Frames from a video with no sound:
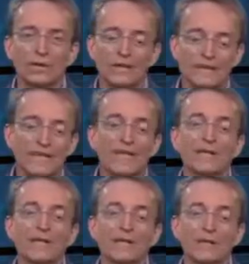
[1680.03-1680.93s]

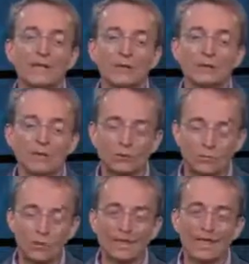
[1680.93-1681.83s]
enabling you to
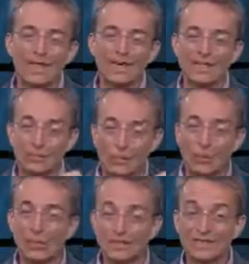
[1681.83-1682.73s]
realize
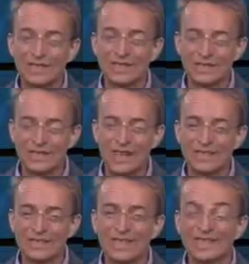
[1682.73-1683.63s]
your business
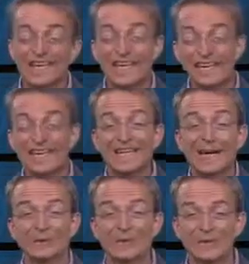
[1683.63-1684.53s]
challenges and
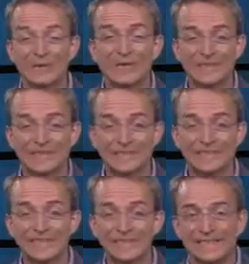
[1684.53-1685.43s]
opportunities
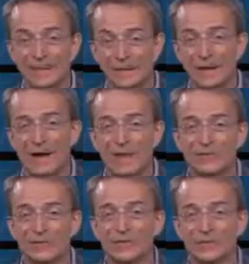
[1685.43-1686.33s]
in a
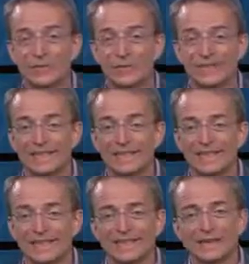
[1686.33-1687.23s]
powerful new way.
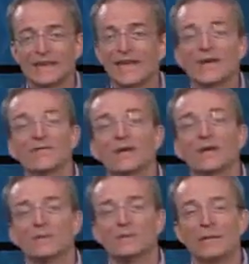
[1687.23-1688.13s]
Thank you
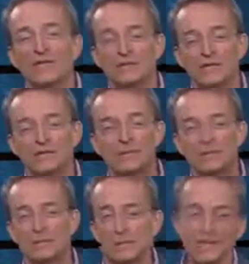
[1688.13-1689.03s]
very much, and it's just been
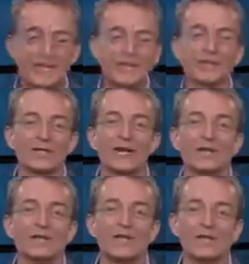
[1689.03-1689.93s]
a pleasure to
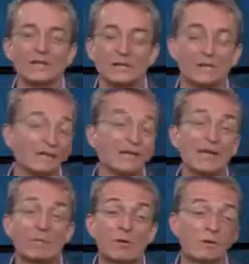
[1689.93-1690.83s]
update you on the
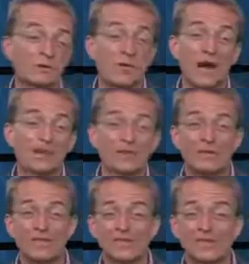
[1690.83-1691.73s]
VMware strategy
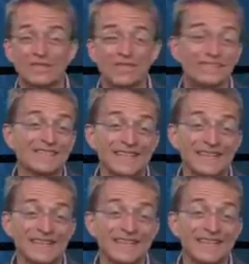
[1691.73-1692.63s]
and vision
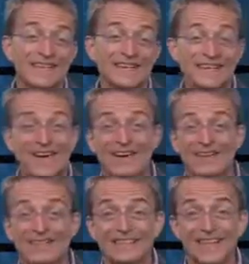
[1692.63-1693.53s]
today. And
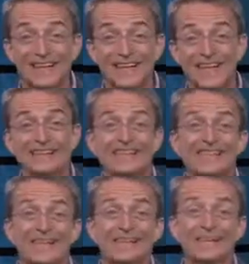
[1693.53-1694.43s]
now, I'd like to
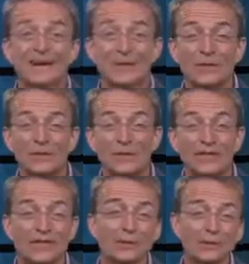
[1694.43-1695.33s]
take this
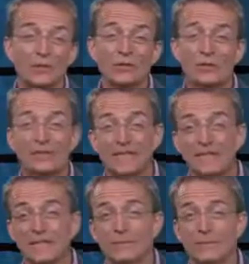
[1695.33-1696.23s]
opportunity to introduce
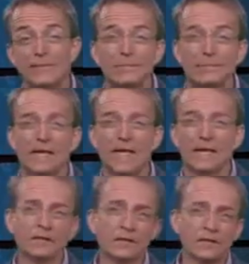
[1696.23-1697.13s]
Manib
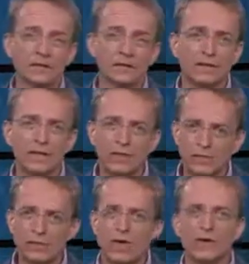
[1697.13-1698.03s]
Minhazuddin. He'll
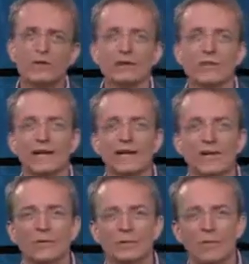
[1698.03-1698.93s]
talk to you about how
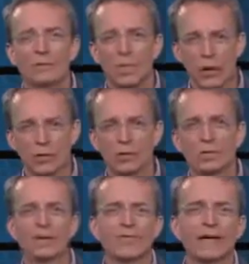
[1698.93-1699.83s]
you can partner
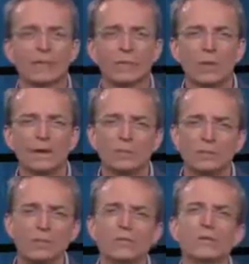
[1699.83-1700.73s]
with VMware to
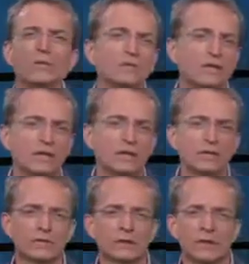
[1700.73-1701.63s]
build new
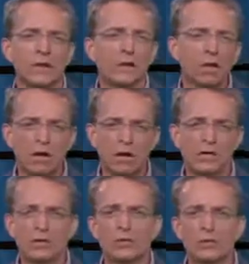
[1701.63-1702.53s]
skills and
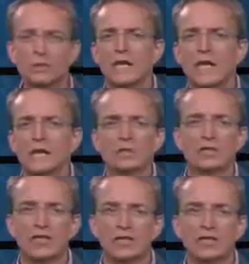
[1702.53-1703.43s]
harness new
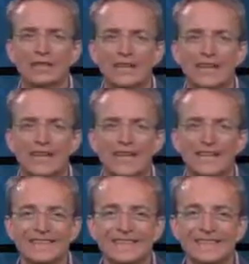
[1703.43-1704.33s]
game-changing
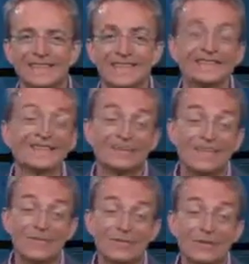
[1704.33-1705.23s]
technologies.
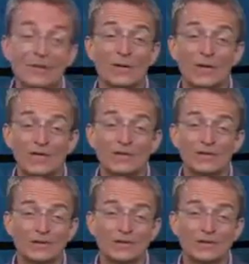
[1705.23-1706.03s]
Thank you very much.